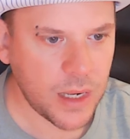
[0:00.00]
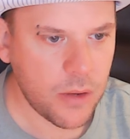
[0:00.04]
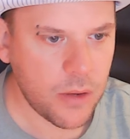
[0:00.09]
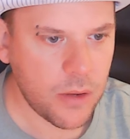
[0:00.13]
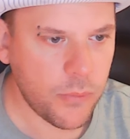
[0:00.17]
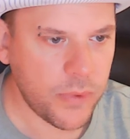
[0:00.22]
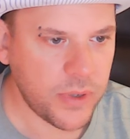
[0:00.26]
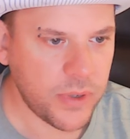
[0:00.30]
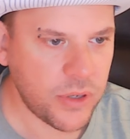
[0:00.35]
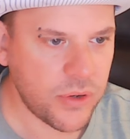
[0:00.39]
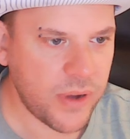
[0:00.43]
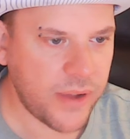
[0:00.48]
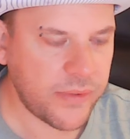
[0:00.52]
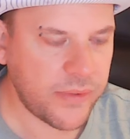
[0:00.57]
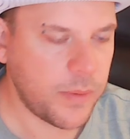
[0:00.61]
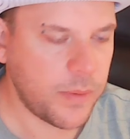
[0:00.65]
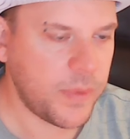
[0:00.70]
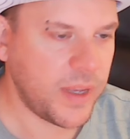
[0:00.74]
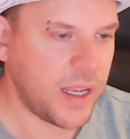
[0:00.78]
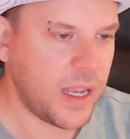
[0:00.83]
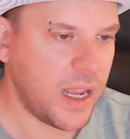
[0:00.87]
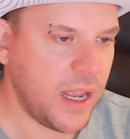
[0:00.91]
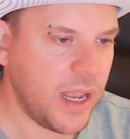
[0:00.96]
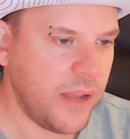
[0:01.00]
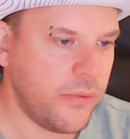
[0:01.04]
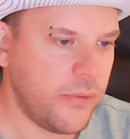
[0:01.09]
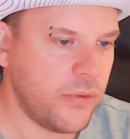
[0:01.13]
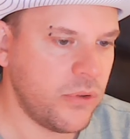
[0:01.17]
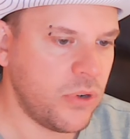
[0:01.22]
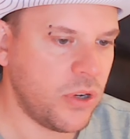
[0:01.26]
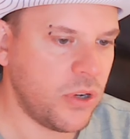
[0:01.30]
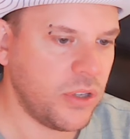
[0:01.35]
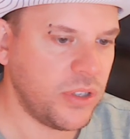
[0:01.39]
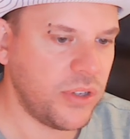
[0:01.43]
We do have to be careful
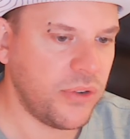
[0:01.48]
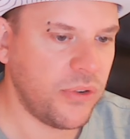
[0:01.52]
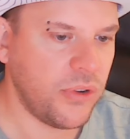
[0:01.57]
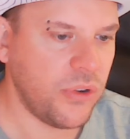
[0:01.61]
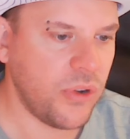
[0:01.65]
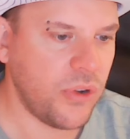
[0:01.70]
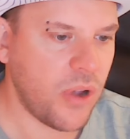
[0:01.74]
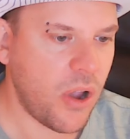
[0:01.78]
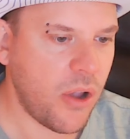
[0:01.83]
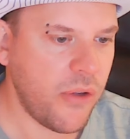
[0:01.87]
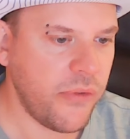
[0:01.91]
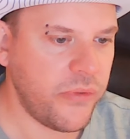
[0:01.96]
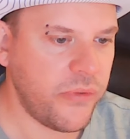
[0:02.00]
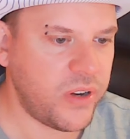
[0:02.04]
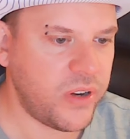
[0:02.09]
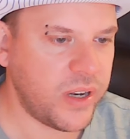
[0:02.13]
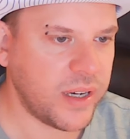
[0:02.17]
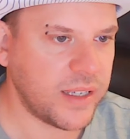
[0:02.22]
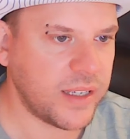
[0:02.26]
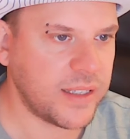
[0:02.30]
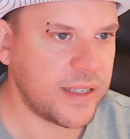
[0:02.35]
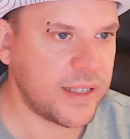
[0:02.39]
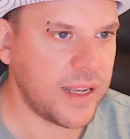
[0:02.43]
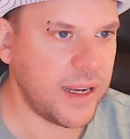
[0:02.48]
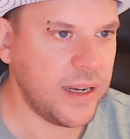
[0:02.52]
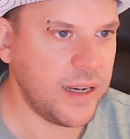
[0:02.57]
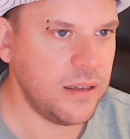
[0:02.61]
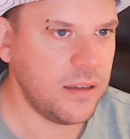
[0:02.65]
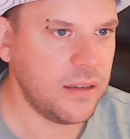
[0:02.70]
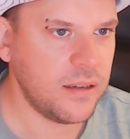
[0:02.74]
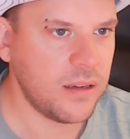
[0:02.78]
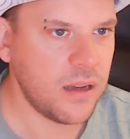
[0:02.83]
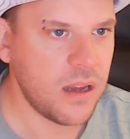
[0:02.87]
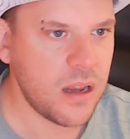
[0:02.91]
not to
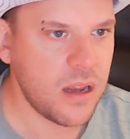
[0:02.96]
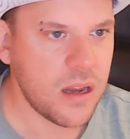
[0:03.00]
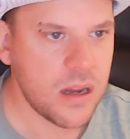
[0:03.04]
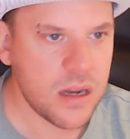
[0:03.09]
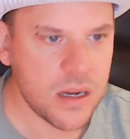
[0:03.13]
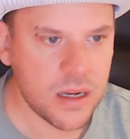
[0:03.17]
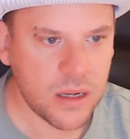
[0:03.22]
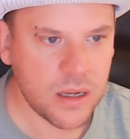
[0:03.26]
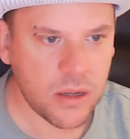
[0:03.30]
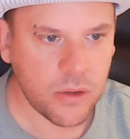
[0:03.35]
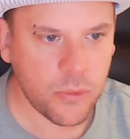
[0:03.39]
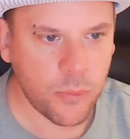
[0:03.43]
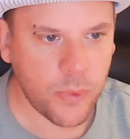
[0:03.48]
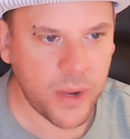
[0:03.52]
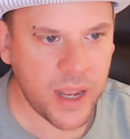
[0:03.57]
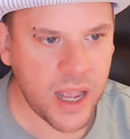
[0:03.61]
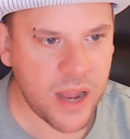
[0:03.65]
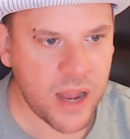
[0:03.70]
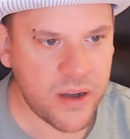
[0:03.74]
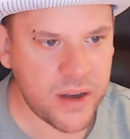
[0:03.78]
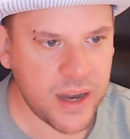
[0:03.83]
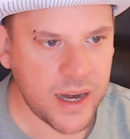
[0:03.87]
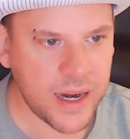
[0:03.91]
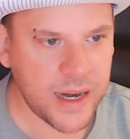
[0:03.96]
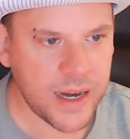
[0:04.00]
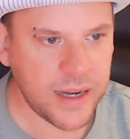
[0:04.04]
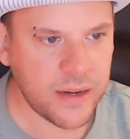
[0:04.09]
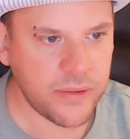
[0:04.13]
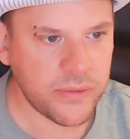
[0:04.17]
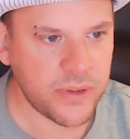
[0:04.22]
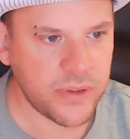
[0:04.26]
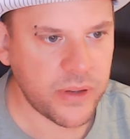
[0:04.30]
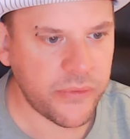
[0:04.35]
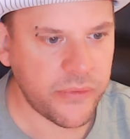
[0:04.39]
overextend. We are ahead
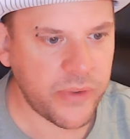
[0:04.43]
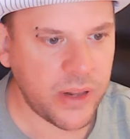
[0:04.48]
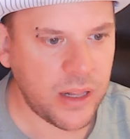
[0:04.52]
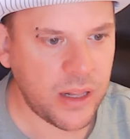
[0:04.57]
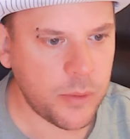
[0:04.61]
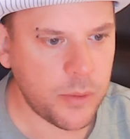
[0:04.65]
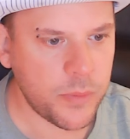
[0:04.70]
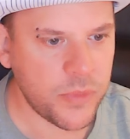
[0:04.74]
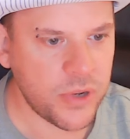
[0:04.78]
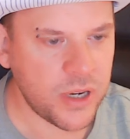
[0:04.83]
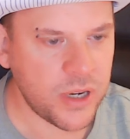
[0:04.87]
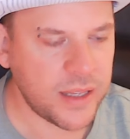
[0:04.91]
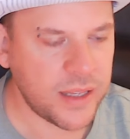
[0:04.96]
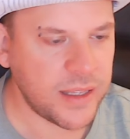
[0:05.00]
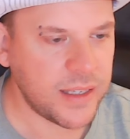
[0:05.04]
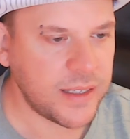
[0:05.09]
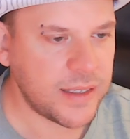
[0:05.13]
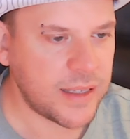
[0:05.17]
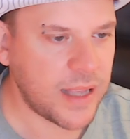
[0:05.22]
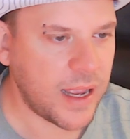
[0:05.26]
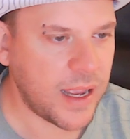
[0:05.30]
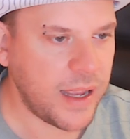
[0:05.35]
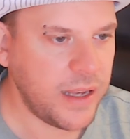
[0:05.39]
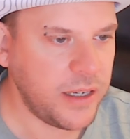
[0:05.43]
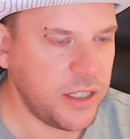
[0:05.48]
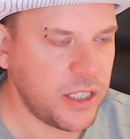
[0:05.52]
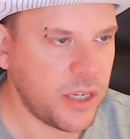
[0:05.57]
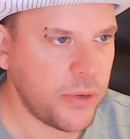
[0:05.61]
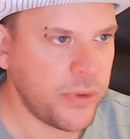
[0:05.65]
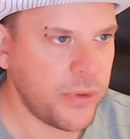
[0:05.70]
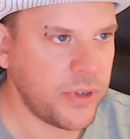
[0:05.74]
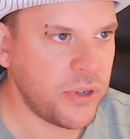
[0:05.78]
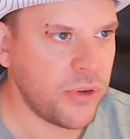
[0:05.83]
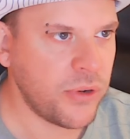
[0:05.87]
of development at this stage,
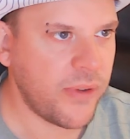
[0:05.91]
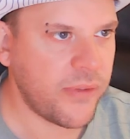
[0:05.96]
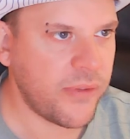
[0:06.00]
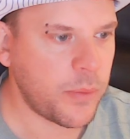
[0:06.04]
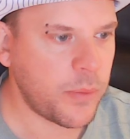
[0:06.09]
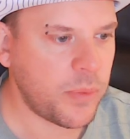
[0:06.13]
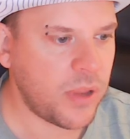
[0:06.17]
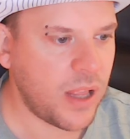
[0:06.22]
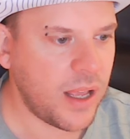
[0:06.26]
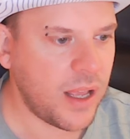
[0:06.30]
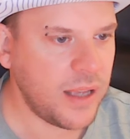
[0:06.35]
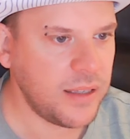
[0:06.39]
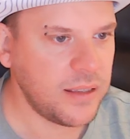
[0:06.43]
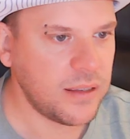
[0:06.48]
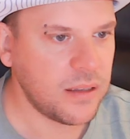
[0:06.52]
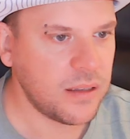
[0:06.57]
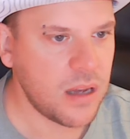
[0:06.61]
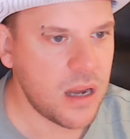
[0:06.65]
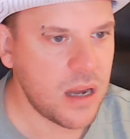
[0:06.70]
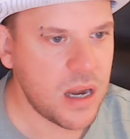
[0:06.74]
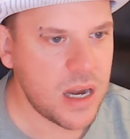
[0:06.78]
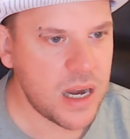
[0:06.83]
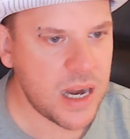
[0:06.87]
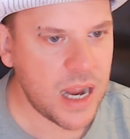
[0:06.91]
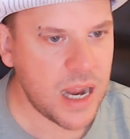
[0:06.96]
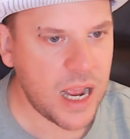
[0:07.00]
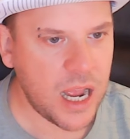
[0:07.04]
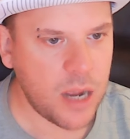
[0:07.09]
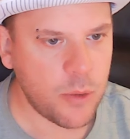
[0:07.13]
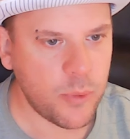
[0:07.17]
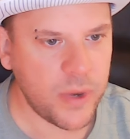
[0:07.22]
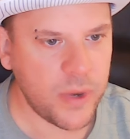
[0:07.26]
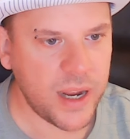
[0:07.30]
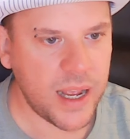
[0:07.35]
so we do have a plus.
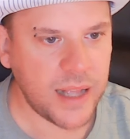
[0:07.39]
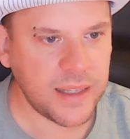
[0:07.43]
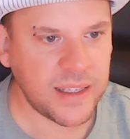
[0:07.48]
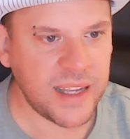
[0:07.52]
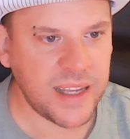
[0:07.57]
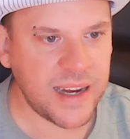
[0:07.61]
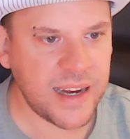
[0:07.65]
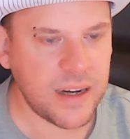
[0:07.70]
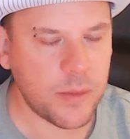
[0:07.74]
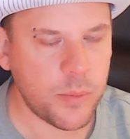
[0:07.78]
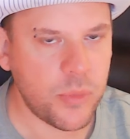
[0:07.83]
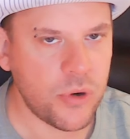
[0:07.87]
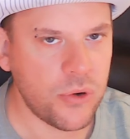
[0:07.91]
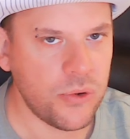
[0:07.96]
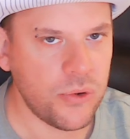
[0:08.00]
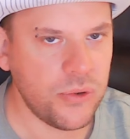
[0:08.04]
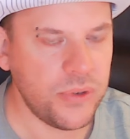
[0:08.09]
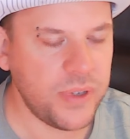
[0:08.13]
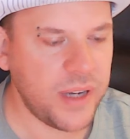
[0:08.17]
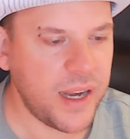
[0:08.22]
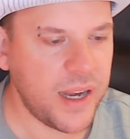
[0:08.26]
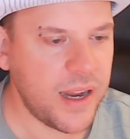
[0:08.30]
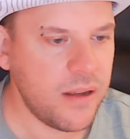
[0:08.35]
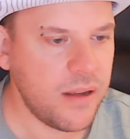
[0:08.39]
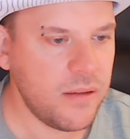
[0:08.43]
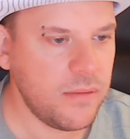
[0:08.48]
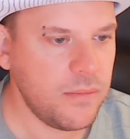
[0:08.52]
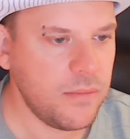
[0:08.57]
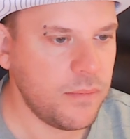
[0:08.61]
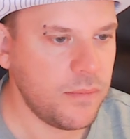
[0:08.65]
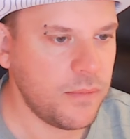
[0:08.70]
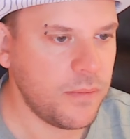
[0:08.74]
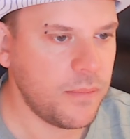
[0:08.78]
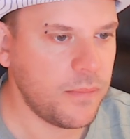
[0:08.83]
We are down a pawn now
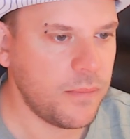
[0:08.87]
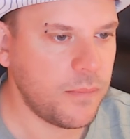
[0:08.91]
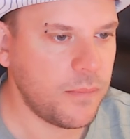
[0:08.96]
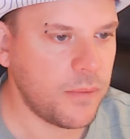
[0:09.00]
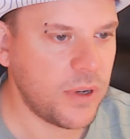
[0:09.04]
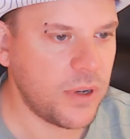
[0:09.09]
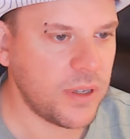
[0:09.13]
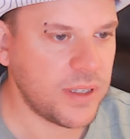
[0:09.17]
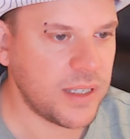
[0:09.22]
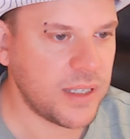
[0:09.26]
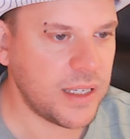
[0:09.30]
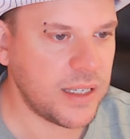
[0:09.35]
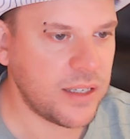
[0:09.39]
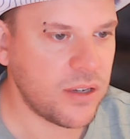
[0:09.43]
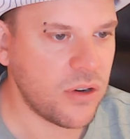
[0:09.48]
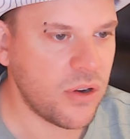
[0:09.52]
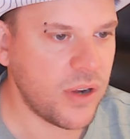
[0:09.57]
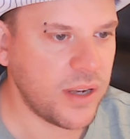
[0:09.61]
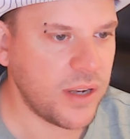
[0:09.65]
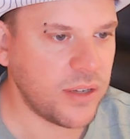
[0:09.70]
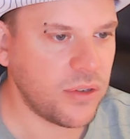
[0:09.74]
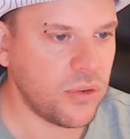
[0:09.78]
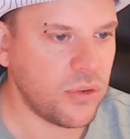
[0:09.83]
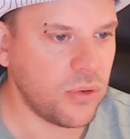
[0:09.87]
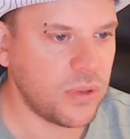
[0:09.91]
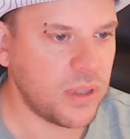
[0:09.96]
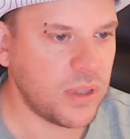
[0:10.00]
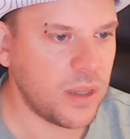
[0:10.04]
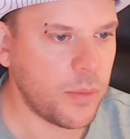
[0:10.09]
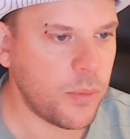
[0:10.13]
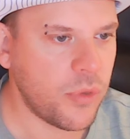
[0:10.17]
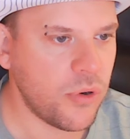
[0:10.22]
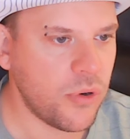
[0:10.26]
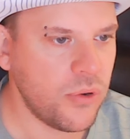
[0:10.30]
because this knight took
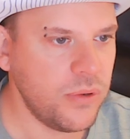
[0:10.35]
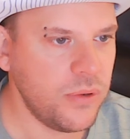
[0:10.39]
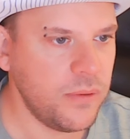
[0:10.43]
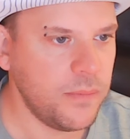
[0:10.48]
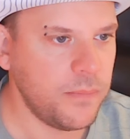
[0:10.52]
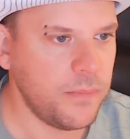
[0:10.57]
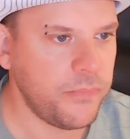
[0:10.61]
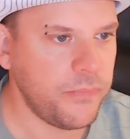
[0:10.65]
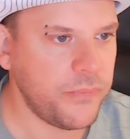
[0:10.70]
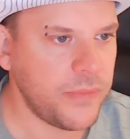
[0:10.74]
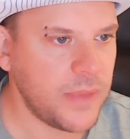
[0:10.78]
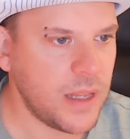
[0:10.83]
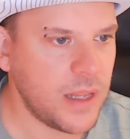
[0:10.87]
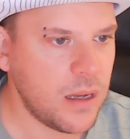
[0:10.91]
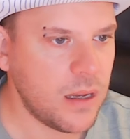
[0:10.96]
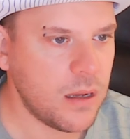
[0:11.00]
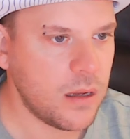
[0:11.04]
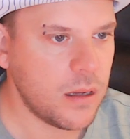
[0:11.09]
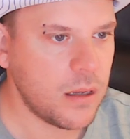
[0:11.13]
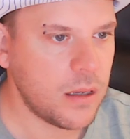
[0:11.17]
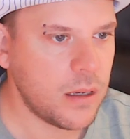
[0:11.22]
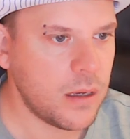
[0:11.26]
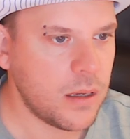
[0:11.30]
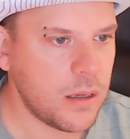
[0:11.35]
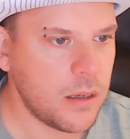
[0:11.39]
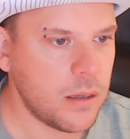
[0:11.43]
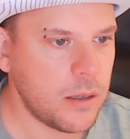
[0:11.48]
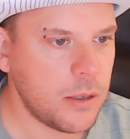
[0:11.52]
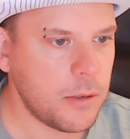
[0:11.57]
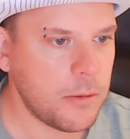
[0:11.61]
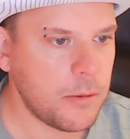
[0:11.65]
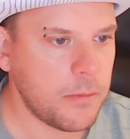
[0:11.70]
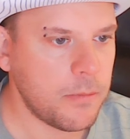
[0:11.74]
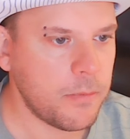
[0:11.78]
the pawn.
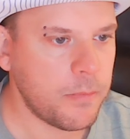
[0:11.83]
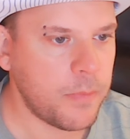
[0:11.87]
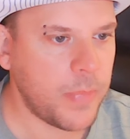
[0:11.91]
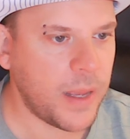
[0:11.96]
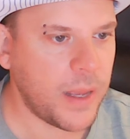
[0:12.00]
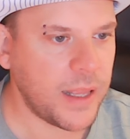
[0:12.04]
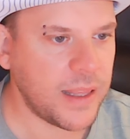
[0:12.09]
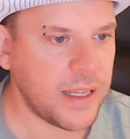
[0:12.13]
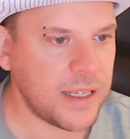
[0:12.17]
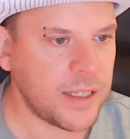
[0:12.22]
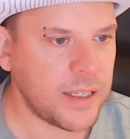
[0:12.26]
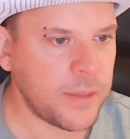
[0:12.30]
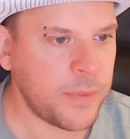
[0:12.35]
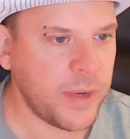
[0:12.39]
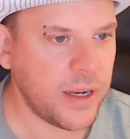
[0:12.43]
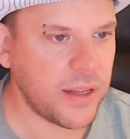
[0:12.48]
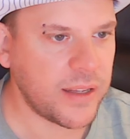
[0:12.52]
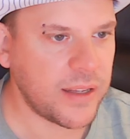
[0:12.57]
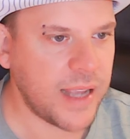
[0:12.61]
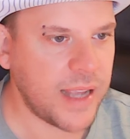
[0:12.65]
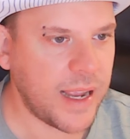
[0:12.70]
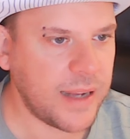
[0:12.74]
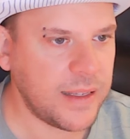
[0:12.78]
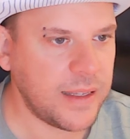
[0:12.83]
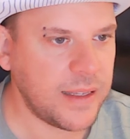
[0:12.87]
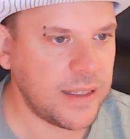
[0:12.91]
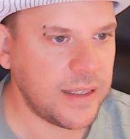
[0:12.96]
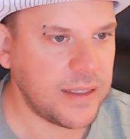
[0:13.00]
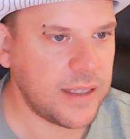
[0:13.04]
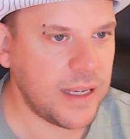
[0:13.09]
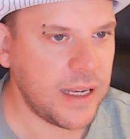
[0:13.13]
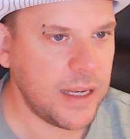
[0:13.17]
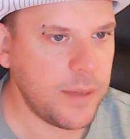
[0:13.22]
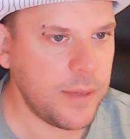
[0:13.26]
But there's a bit of
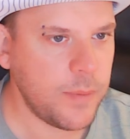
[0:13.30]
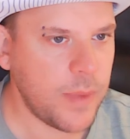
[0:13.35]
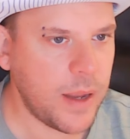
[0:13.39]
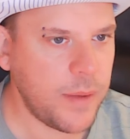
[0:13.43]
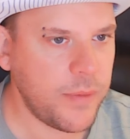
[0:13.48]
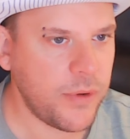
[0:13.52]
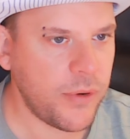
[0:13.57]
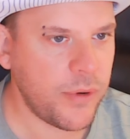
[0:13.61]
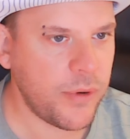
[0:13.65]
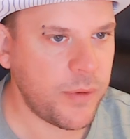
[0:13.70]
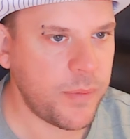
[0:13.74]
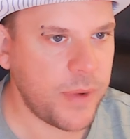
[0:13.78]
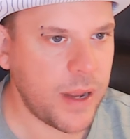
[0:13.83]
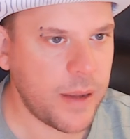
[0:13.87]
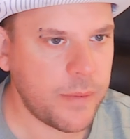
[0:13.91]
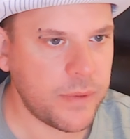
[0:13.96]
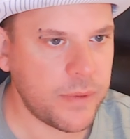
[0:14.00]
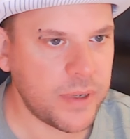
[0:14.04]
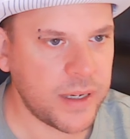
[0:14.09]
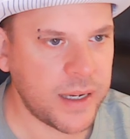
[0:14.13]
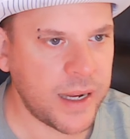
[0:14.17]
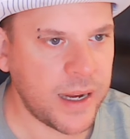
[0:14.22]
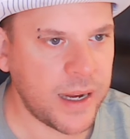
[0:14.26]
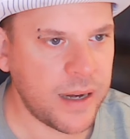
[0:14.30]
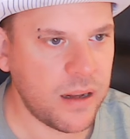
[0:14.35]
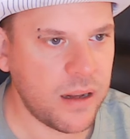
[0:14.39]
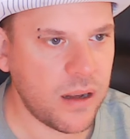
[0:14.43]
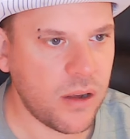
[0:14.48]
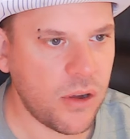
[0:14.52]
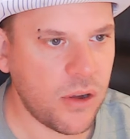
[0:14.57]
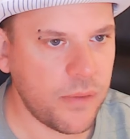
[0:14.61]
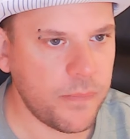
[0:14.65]
tactics here. Maybe we'd be able to get it.